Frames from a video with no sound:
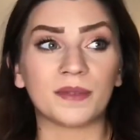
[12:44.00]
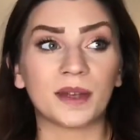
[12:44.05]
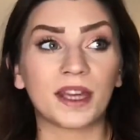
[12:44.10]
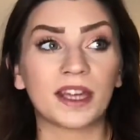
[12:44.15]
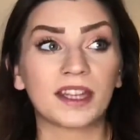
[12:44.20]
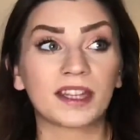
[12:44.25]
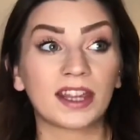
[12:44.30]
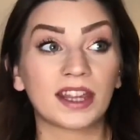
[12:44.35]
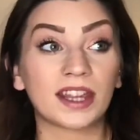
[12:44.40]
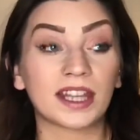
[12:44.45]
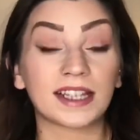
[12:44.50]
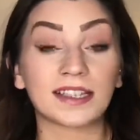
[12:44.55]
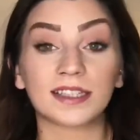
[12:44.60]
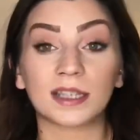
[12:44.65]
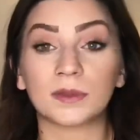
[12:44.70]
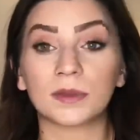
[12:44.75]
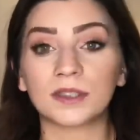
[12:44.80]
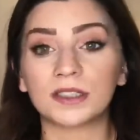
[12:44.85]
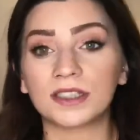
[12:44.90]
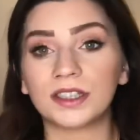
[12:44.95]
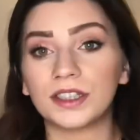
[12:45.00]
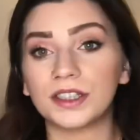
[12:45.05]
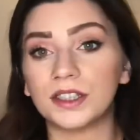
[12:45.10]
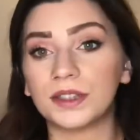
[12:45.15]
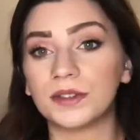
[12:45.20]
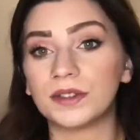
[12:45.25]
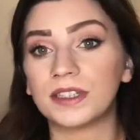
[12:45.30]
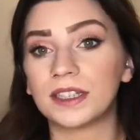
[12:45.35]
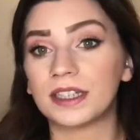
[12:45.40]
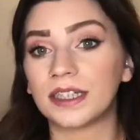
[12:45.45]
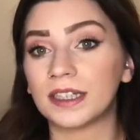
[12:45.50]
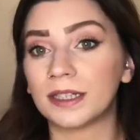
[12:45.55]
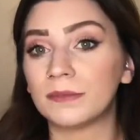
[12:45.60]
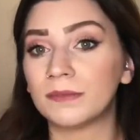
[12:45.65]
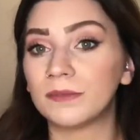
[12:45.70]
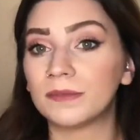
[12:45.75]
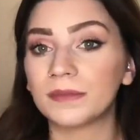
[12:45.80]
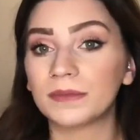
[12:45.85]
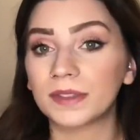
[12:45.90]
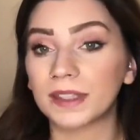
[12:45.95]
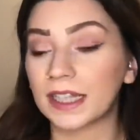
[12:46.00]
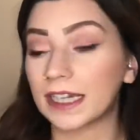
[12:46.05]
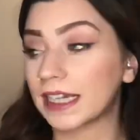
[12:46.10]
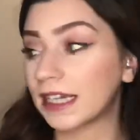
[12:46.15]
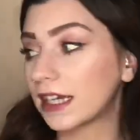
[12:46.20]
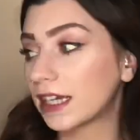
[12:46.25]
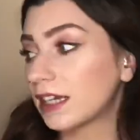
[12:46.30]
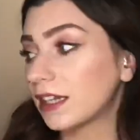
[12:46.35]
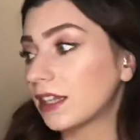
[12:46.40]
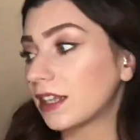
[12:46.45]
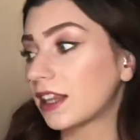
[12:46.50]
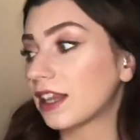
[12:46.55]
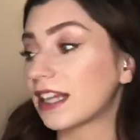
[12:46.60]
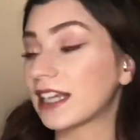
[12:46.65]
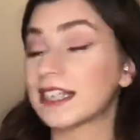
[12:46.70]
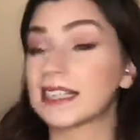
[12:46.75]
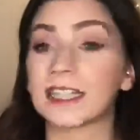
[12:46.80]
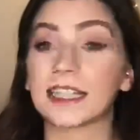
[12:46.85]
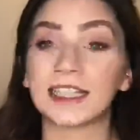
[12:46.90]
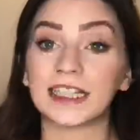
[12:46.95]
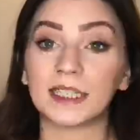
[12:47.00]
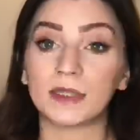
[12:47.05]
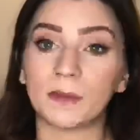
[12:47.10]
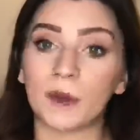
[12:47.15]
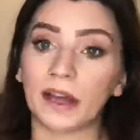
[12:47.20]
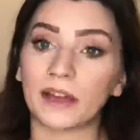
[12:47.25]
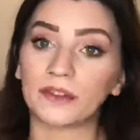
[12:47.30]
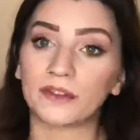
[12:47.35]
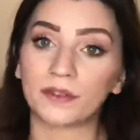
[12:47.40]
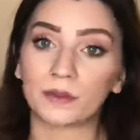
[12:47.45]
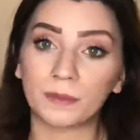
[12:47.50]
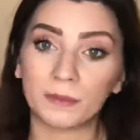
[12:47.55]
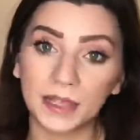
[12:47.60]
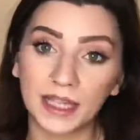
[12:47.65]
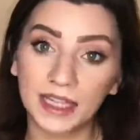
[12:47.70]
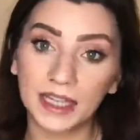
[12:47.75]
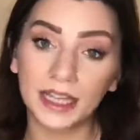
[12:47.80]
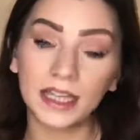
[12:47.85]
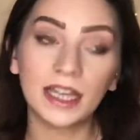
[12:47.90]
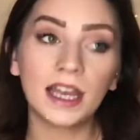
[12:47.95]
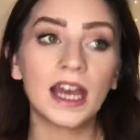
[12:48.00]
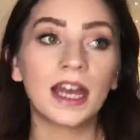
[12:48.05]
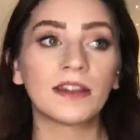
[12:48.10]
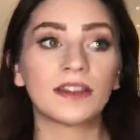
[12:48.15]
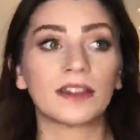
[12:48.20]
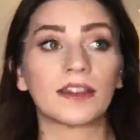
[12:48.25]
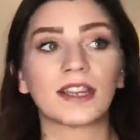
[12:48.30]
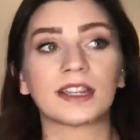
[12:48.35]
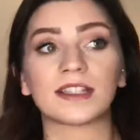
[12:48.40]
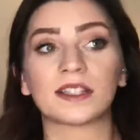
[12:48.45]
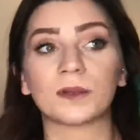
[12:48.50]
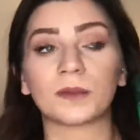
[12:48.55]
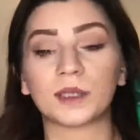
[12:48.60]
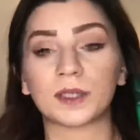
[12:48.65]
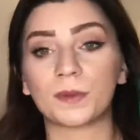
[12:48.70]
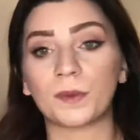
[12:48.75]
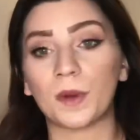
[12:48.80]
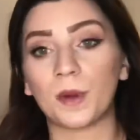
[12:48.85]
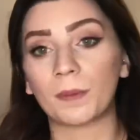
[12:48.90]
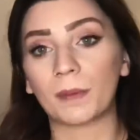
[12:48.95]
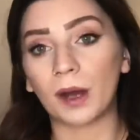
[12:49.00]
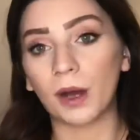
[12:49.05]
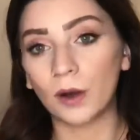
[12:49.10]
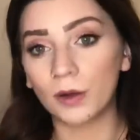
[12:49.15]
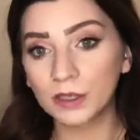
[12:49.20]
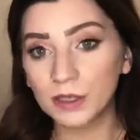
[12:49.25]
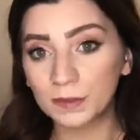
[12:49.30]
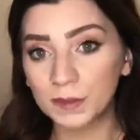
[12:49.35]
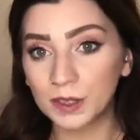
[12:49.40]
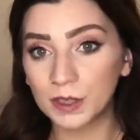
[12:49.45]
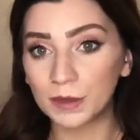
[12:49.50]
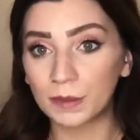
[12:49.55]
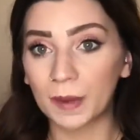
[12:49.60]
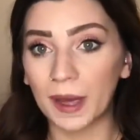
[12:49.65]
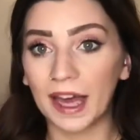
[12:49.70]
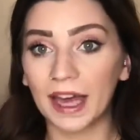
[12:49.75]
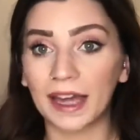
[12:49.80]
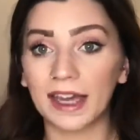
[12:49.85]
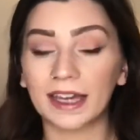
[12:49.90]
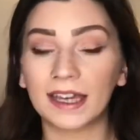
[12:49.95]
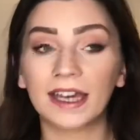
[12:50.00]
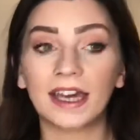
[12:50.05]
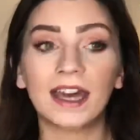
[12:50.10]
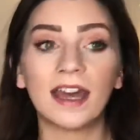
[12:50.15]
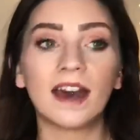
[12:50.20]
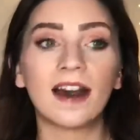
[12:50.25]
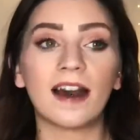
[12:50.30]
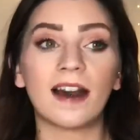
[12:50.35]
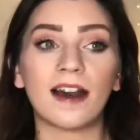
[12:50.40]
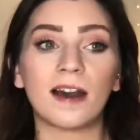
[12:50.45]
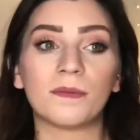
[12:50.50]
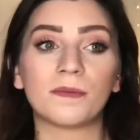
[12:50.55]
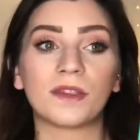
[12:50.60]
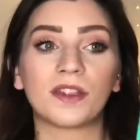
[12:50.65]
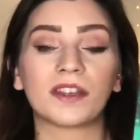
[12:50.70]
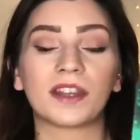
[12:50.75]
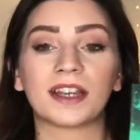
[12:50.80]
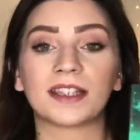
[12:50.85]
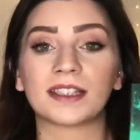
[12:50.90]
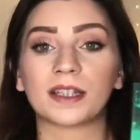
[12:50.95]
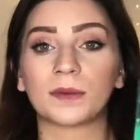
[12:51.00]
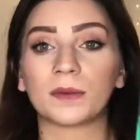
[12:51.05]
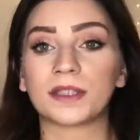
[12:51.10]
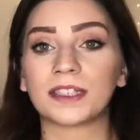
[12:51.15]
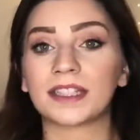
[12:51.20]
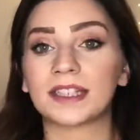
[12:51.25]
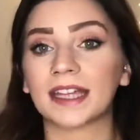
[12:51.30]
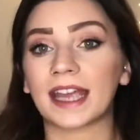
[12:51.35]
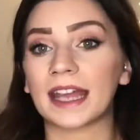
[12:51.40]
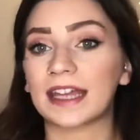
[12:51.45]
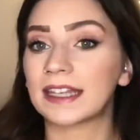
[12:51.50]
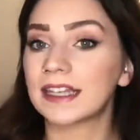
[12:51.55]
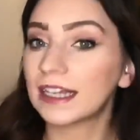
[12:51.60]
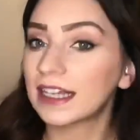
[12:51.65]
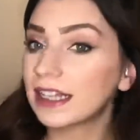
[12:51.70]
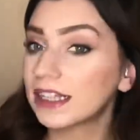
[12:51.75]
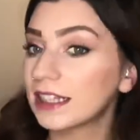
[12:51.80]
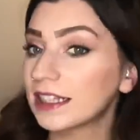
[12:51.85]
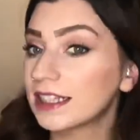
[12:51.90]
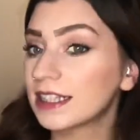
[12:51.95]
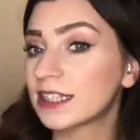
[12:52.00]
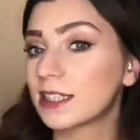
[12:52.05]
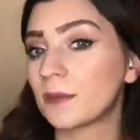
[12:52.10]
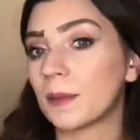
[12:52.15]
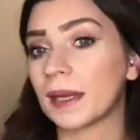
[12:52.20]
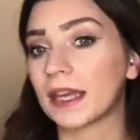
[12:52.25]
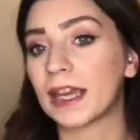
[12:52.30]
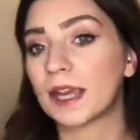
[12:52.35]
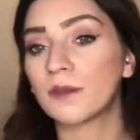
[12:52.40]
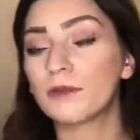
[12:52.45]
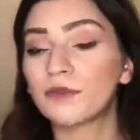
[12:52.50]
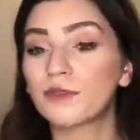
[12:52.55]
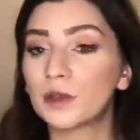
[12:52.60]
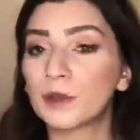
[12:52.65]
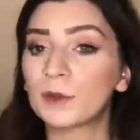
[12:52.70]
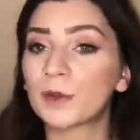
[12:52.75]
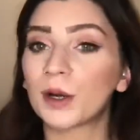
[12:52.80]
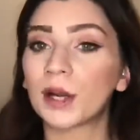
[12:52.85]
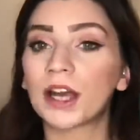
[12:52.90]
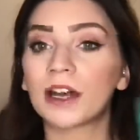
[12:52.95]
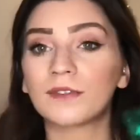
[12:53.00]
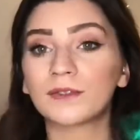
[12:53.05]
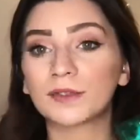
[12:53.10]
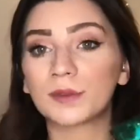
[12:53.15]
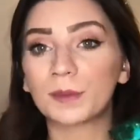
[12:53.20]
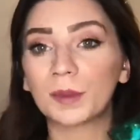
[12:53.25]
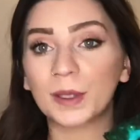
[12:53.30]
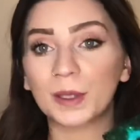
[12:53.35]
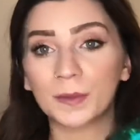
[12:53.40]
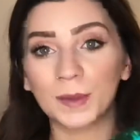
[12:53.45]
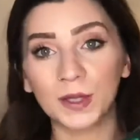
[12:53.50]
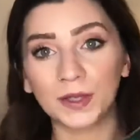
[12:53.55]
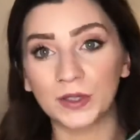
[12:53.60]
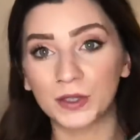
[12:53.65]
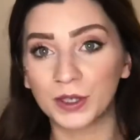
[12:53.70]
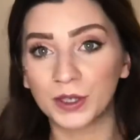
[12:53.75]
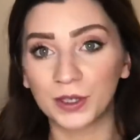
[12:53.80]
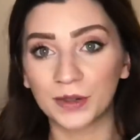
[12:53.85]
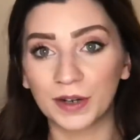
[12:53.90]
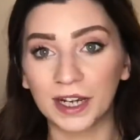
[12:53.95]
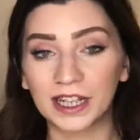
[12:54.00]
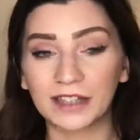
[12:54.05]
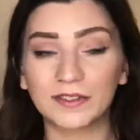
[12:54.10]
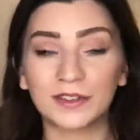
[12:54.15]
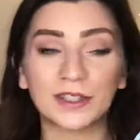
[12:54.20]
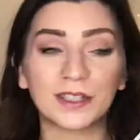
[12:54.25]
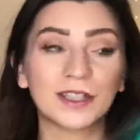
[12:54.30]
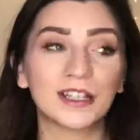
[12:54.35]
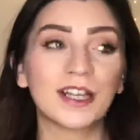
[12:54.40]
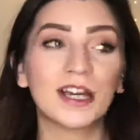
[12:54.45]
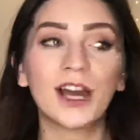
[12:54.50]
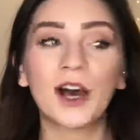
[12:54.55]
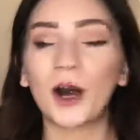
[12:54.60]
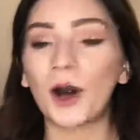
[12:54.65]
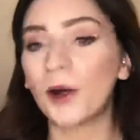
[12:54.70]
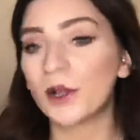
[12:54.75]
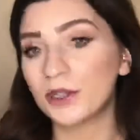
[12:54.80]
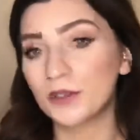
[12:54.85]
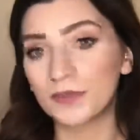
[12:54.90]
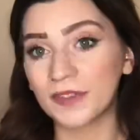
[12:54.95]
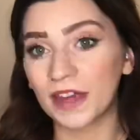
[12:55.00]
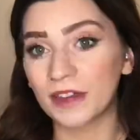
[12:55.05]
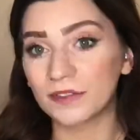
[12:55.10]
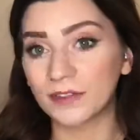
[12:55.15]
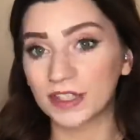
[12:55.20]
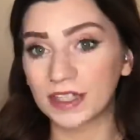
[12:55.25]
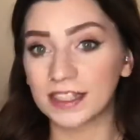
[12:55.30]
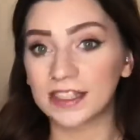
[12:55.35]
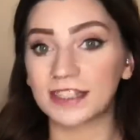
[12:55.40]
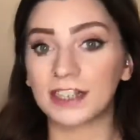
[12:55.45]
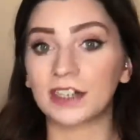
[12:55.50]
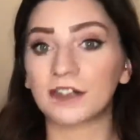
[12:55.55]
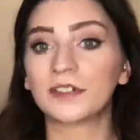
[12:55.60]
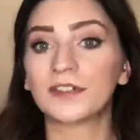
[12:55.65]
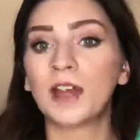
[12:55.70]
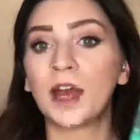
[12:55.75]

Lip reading: the things I want to do to, like, the things I need to buy for me, the things I want to put in my hospital bag, the things I want to get Nicholas to make him feel more comfortable about the new arrival, all of that fun stuff.